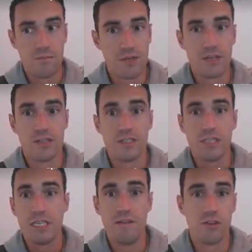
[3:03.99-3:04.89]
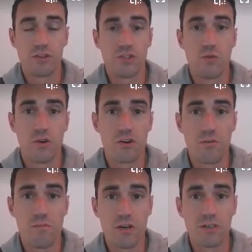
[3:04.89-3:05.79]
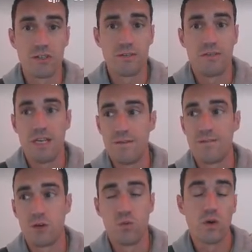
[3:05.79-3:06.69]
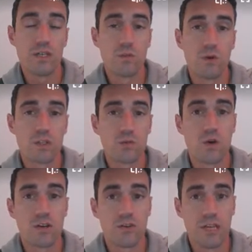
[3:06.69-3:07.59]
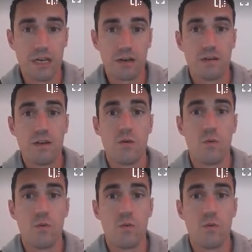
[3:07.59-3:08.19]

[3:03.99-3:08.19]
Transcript: because even though there's no water on Mars, if there was once water there,